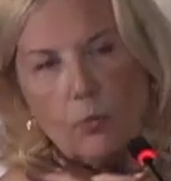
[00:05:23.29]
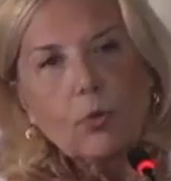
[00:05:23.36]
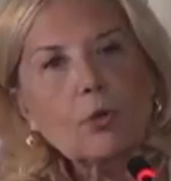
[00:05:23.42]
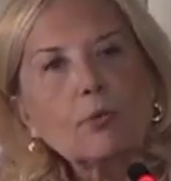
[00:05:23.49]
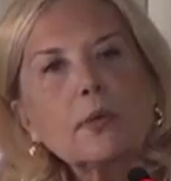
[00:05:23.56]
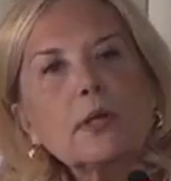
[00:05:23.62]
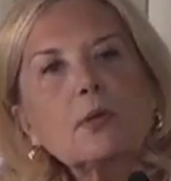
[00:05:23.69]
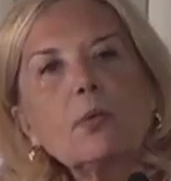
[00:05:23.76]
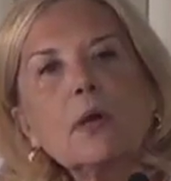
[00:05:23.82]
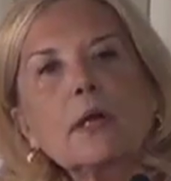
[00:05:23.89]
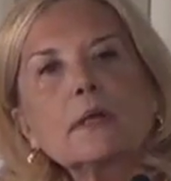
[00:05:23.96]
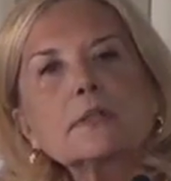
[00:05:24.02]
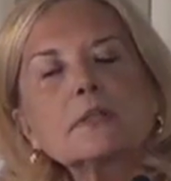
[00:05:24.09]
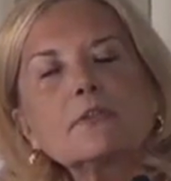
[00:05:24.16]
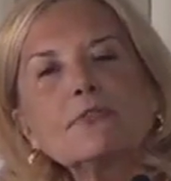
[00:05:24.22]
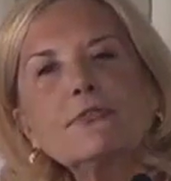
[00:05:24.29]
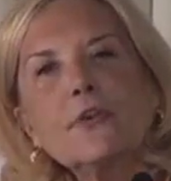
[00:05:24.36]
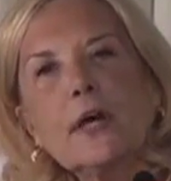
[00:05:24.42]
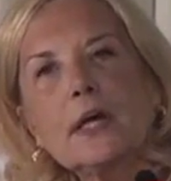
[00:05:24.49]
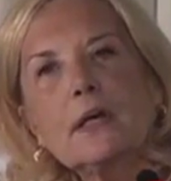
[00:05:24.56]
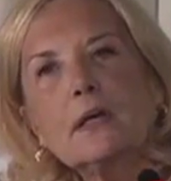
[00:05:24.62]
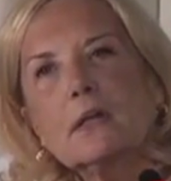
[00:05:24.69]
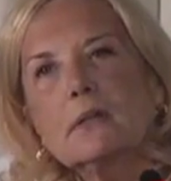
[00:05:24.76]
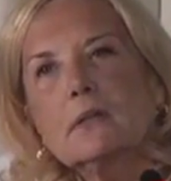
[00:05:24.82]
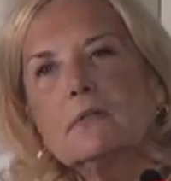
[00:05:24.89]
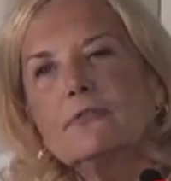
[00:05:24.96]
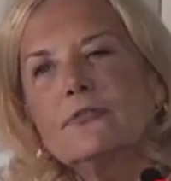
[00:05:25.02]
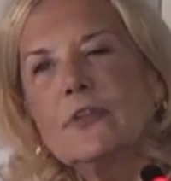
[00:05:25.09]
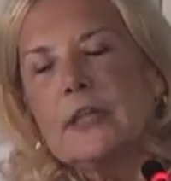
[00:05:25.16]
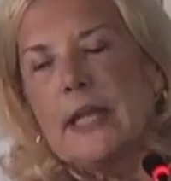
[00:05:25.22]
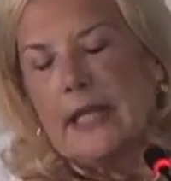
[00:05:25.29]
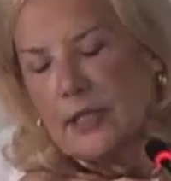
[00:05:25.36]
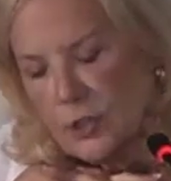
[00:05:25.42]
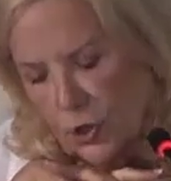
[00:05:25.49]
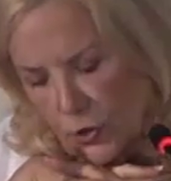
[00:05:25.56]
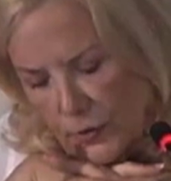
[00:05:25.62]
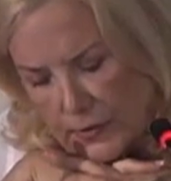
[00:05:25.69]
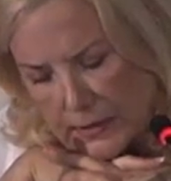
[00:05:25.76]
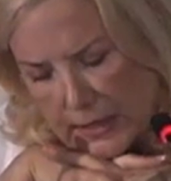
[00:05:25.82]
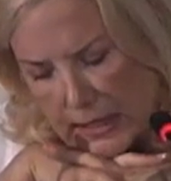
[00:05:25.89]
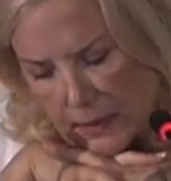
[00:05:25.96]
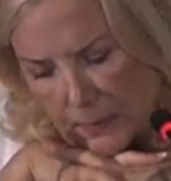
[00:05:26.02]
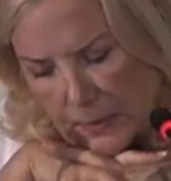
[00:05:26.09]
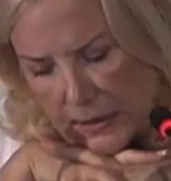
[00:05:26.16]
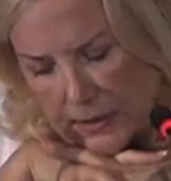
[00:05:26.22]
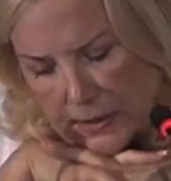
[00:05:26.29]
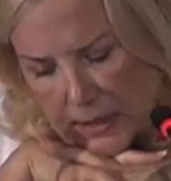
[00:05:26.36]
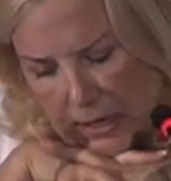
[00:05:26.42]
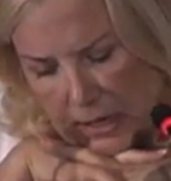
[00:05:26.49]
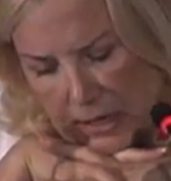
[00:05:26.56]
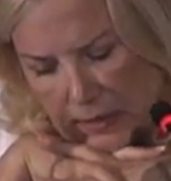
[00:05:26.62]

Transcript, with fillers: were required to file financial statements,